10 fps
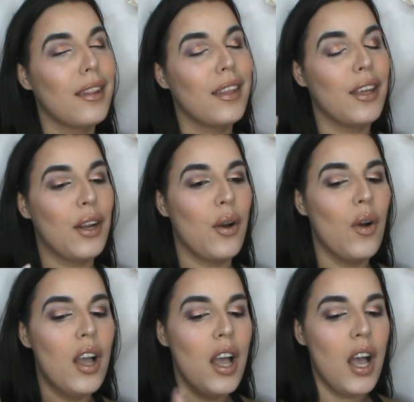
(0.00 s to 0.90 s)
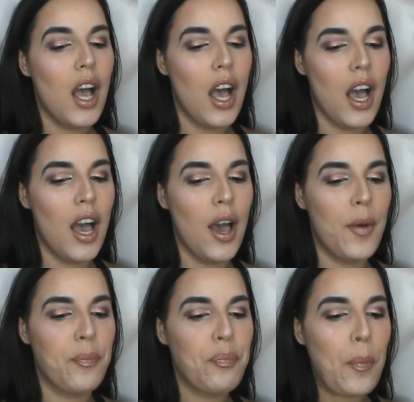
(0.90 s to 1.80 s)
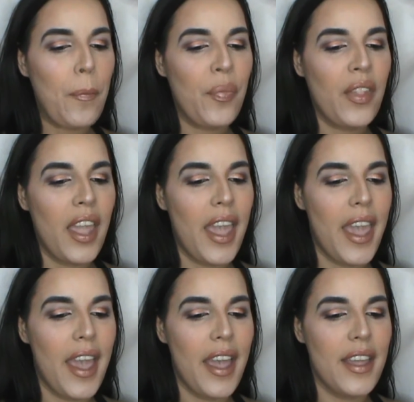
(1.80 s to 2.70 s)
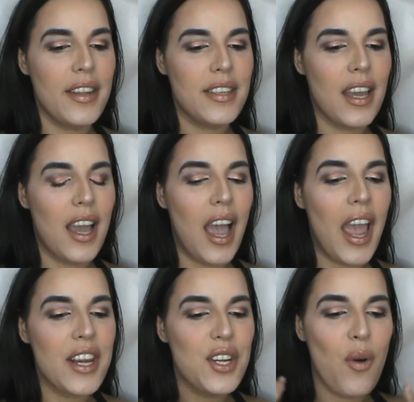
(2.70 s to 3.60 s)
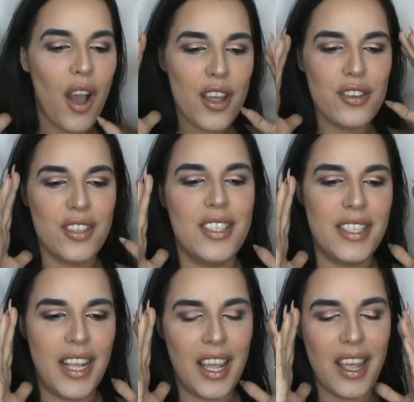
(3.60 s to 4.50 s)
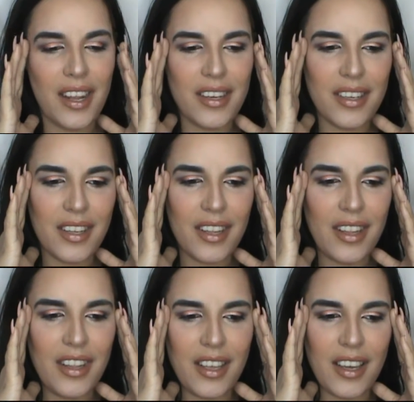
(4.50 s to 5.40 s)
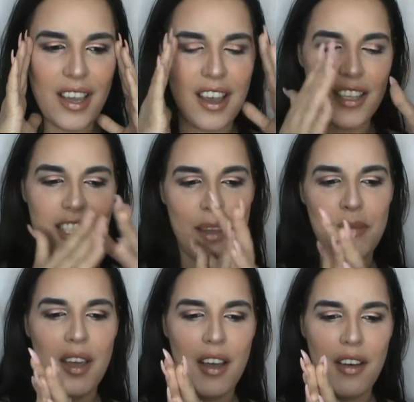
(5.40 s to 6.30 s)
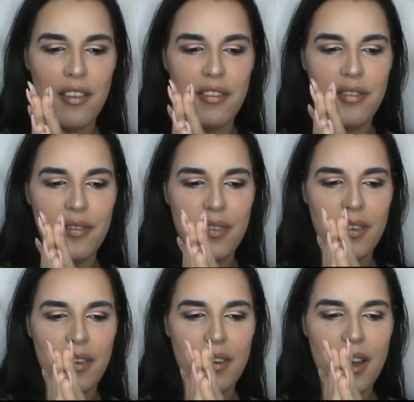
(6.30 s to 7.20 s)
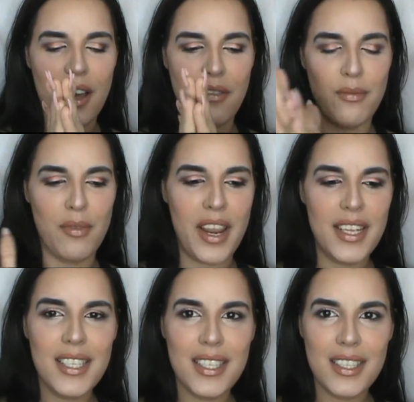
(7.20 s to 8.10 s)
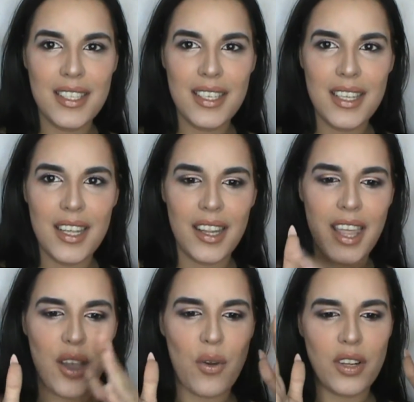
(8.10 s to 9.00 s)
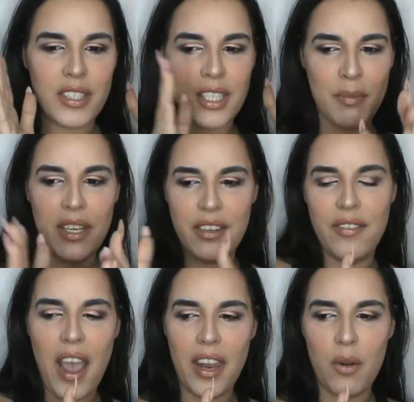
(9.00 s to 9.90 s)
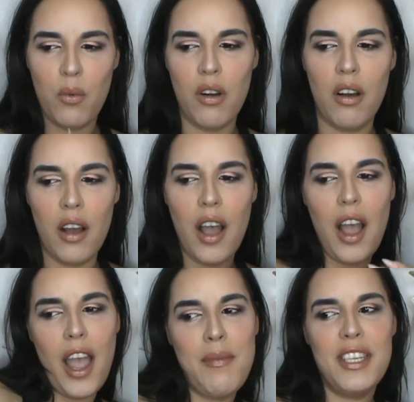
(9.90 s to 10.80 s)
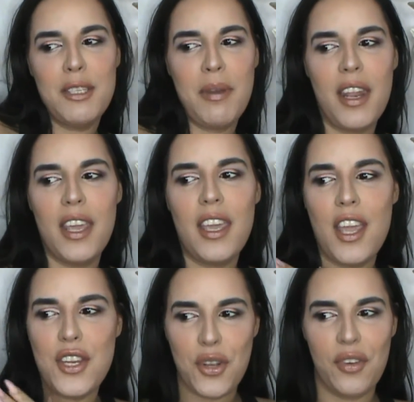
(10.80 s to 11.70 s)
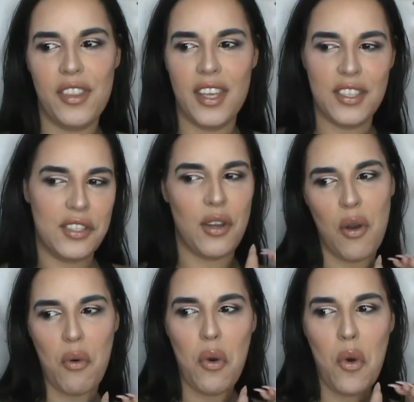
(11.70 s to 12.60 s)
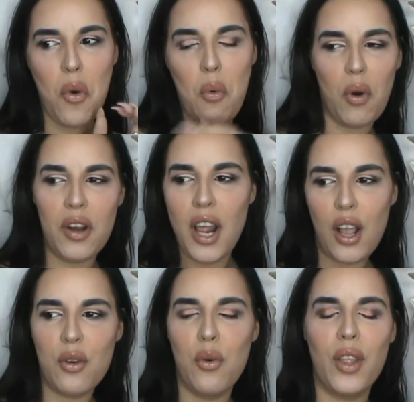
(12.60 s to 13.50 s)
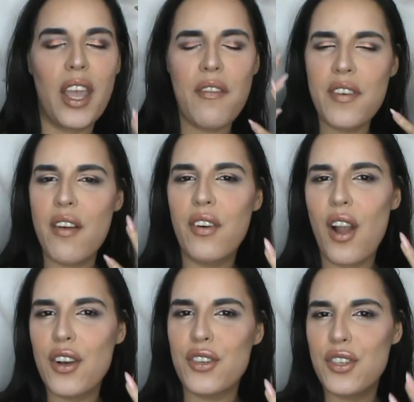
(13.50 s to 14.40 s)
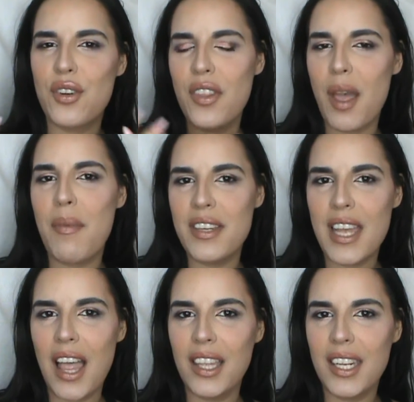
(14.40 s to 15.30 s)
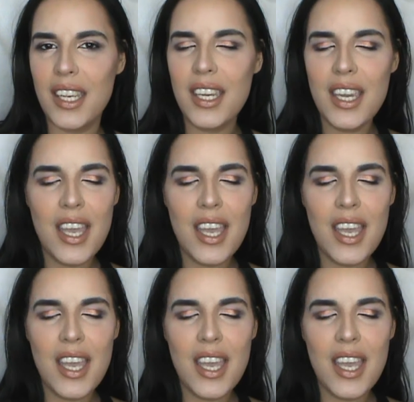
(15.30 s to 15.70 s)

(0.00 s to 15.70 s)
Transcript: you know, and I don't understand the concept of race, like, to be divided. Well, I'm Hispanic and you're this, so we're not cool. Like, I've never understood that mentality,